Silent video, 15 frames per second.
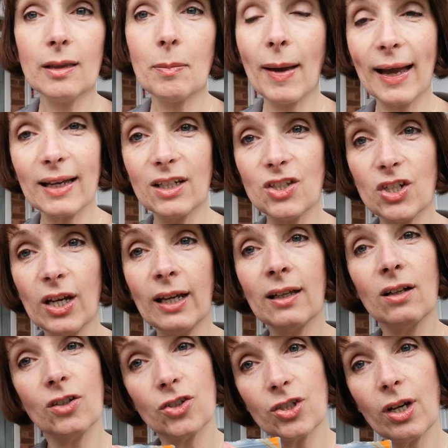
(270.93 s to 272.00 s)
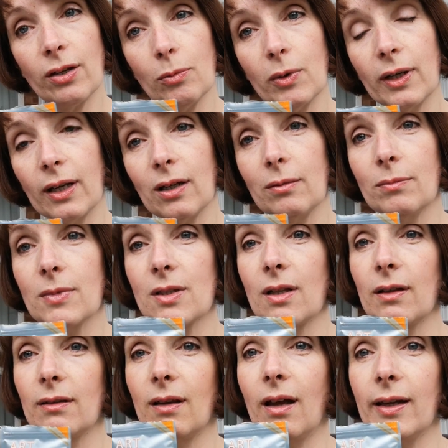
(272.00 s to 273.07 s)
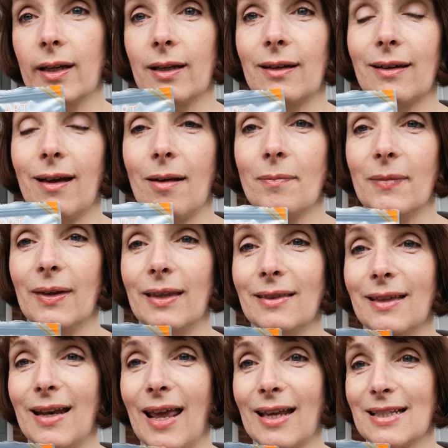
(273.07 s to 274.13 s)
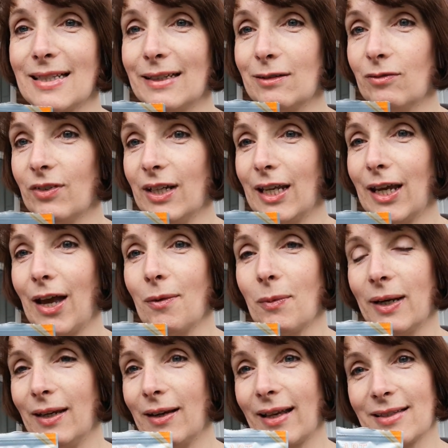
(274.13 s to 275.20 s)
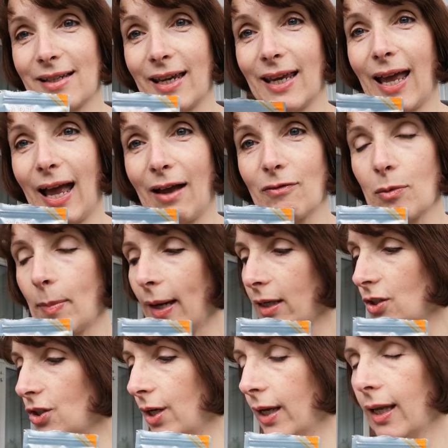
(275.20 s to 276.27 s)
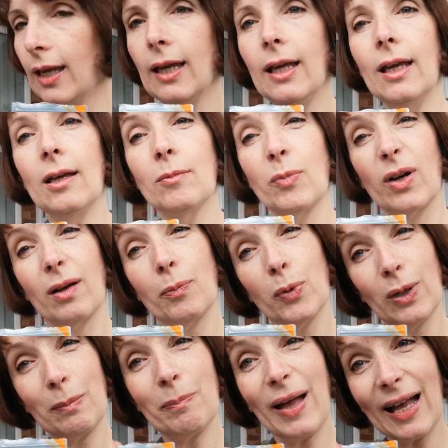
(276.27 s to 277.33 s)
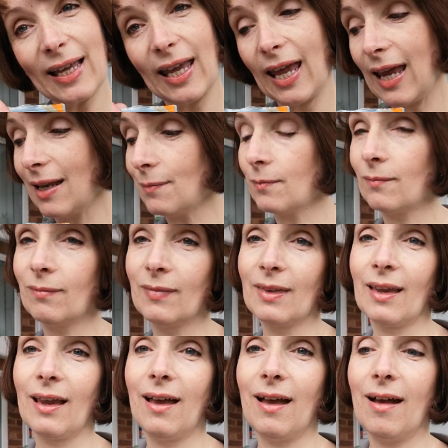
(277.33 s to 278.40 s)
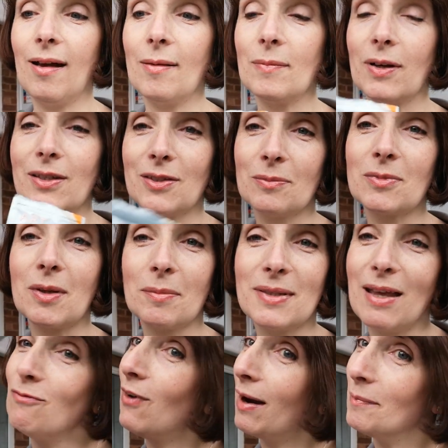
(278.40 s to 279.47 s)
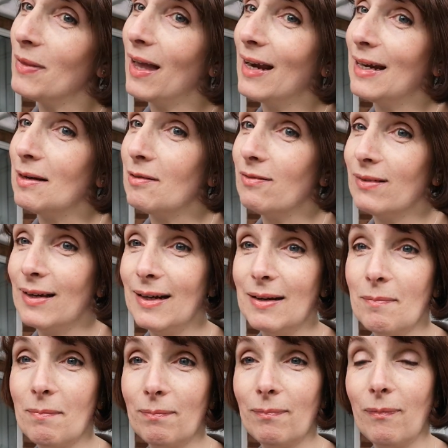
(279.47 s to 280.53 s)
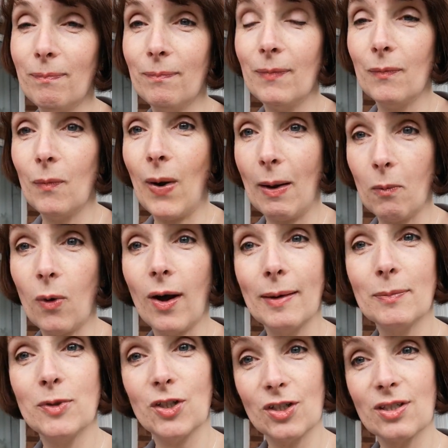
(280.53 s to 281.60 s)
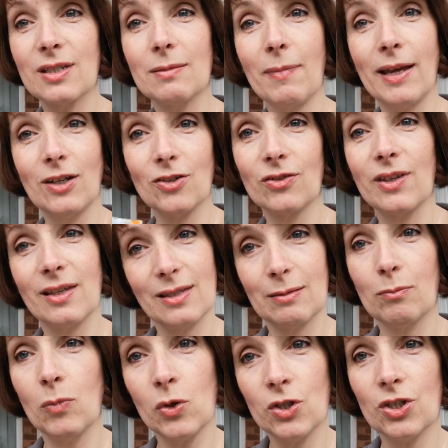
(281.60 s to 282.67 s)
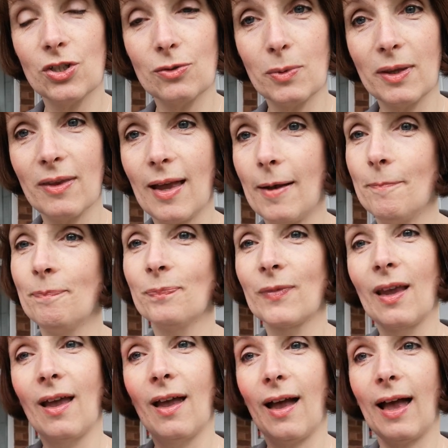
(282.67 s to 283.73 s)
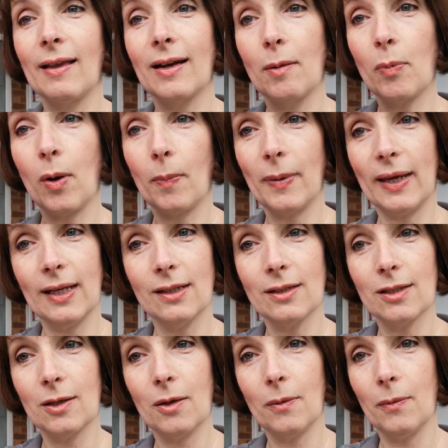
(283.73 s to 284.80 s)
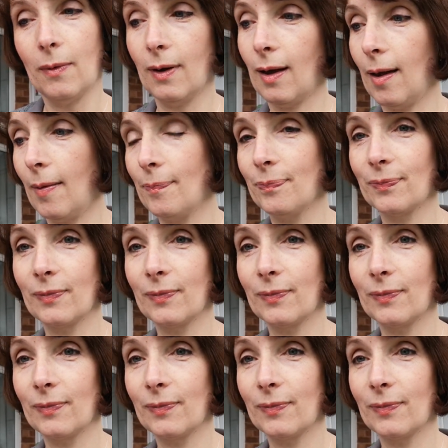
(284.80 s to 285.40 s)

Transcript: packaging, and I'll show you what it comes like in the next little video when you take it out of the packaging. But I put it back in. I sometimes then wrap that in a wet wipe just to make sure there's some moisture with it, and I pop it into a